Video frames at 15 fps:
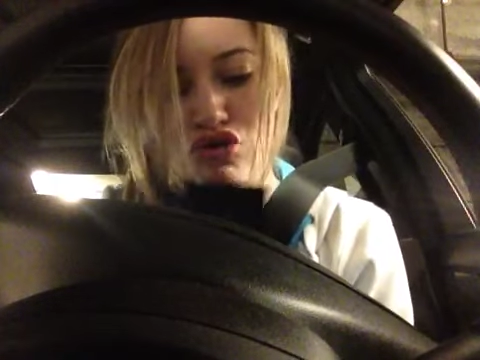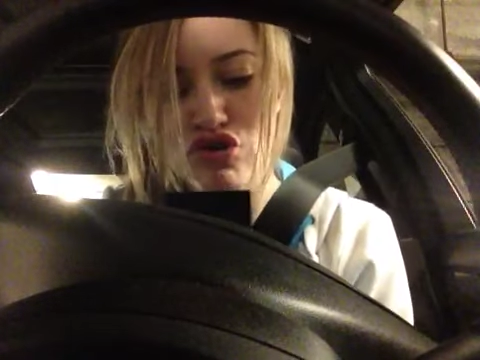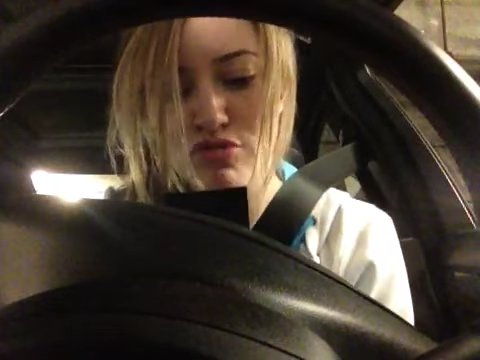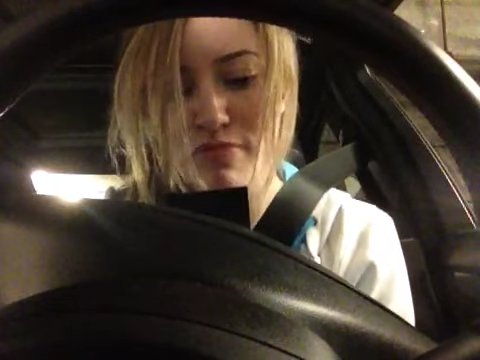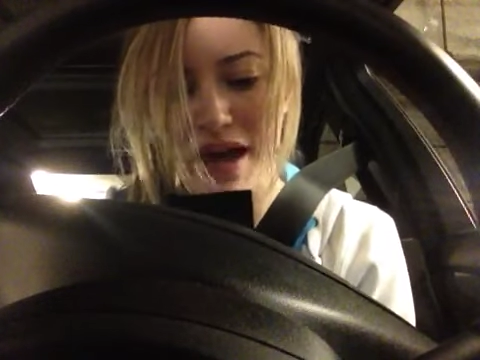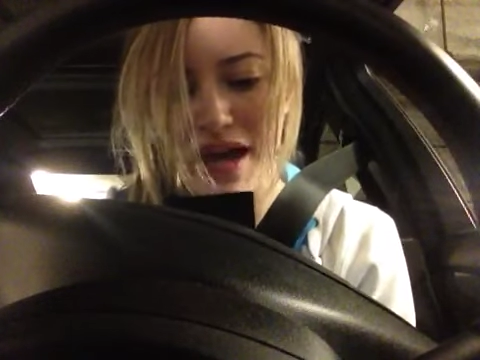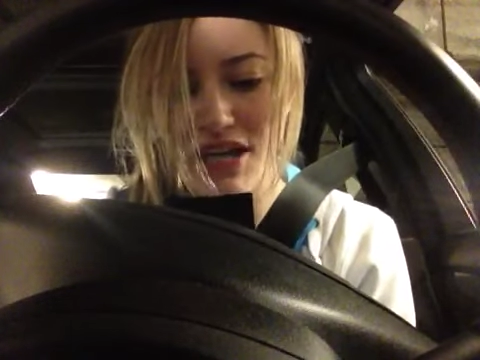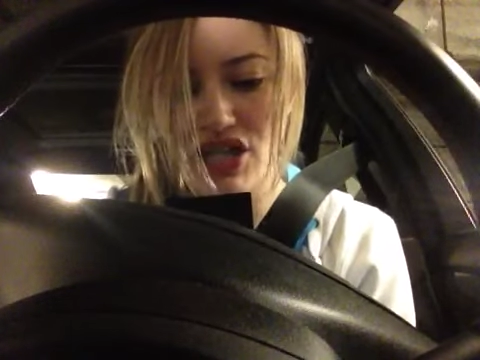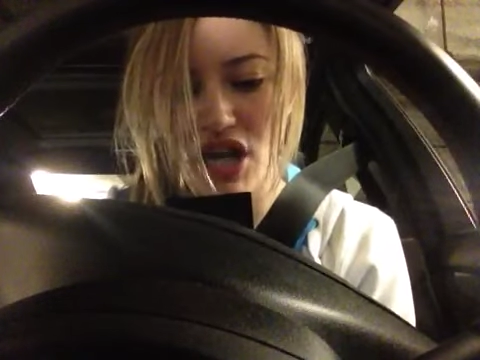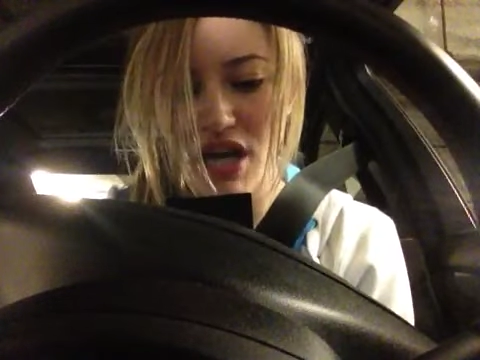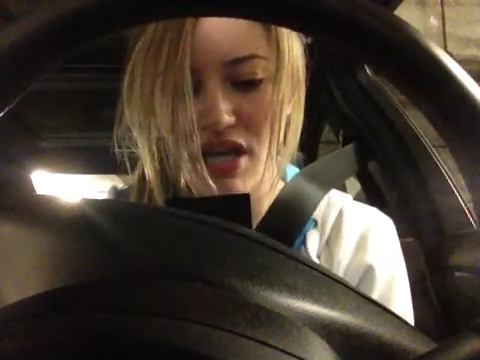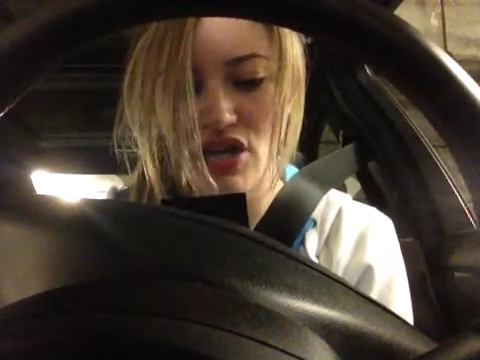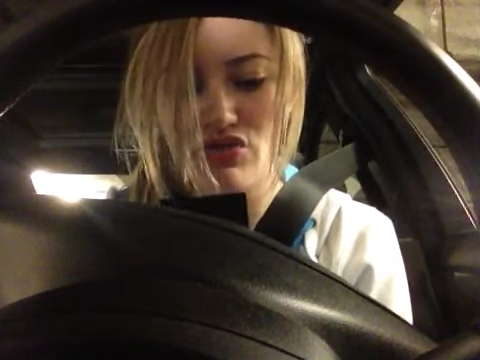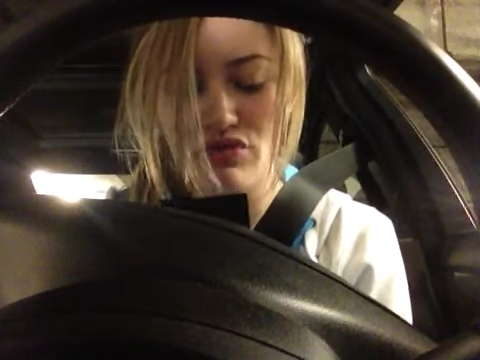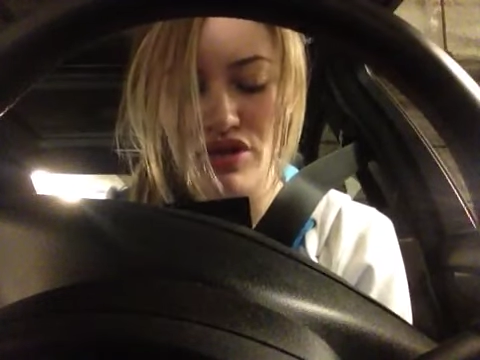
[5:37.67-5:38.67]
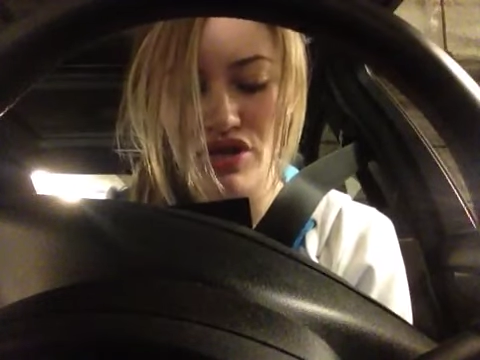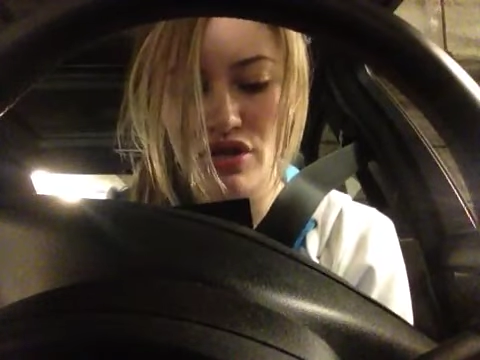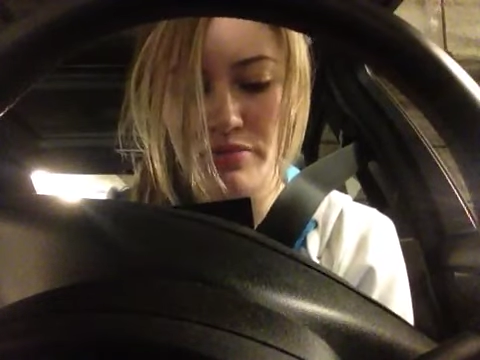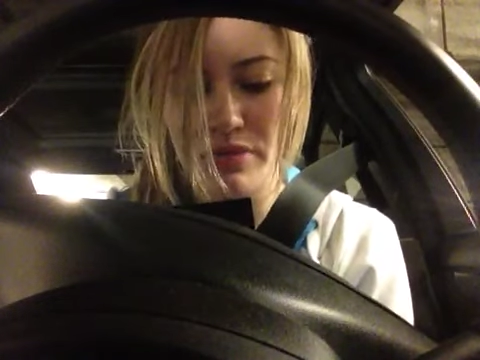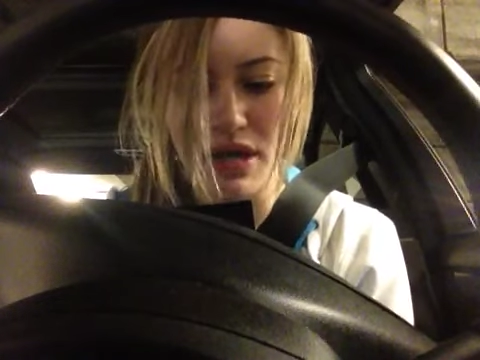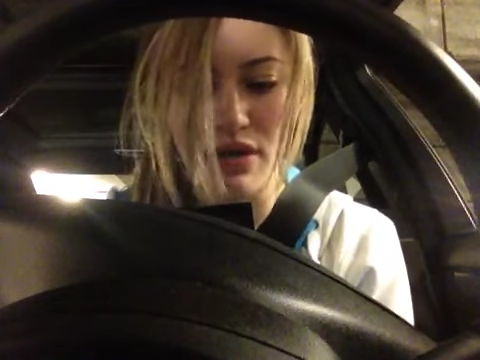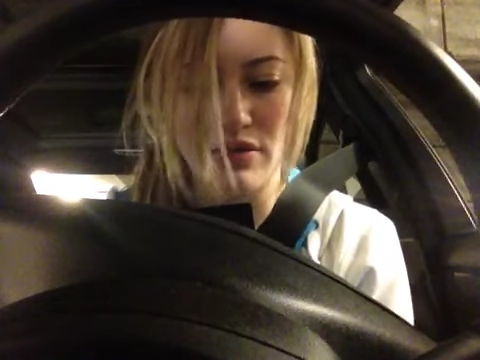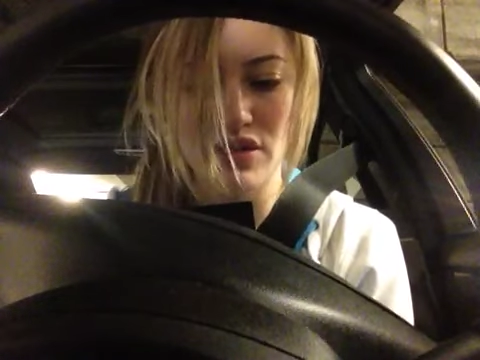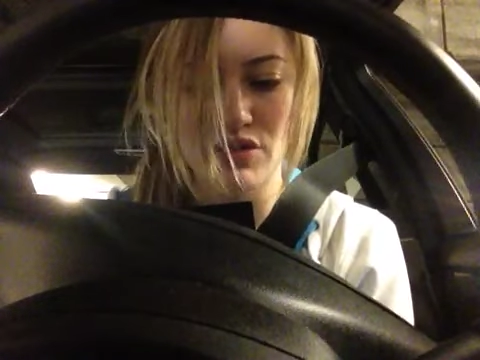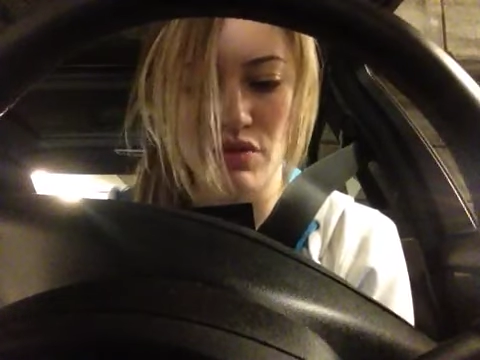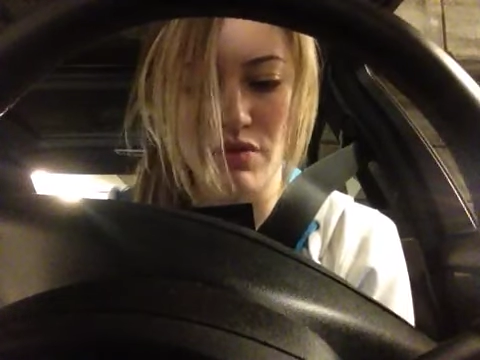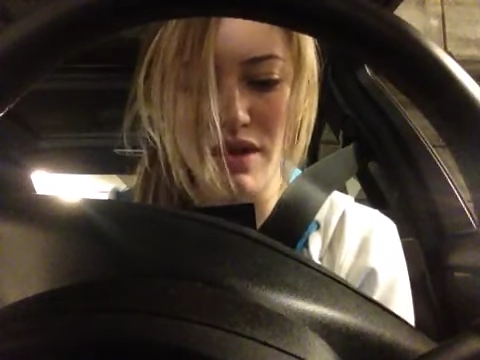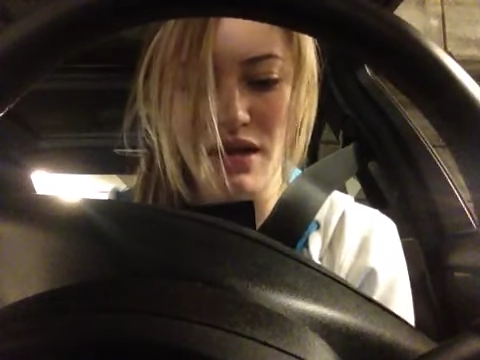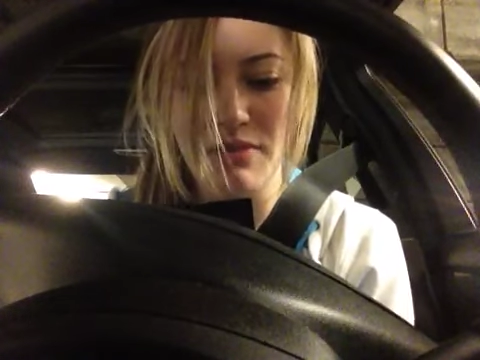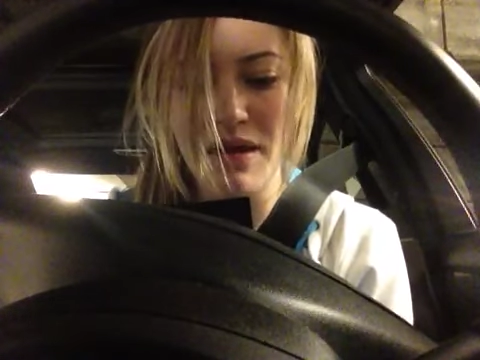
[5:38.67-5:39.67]
To maintain its original appearance, we
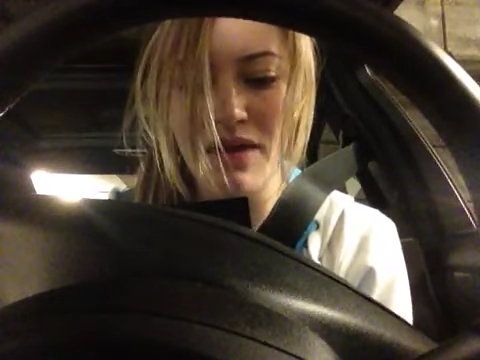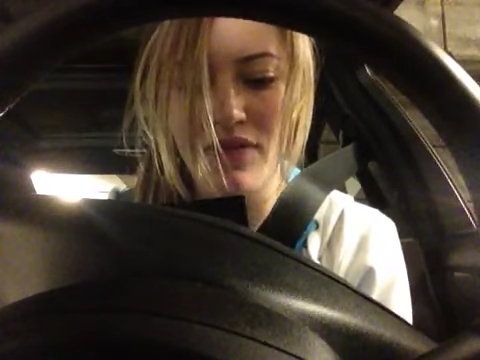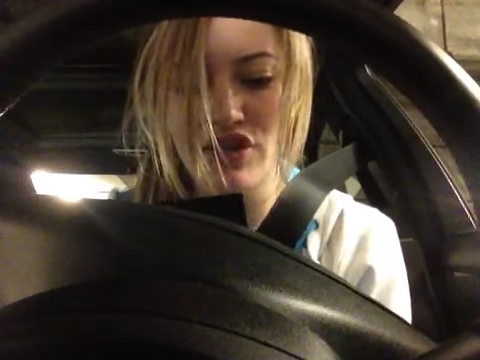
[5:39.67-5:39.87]
recommend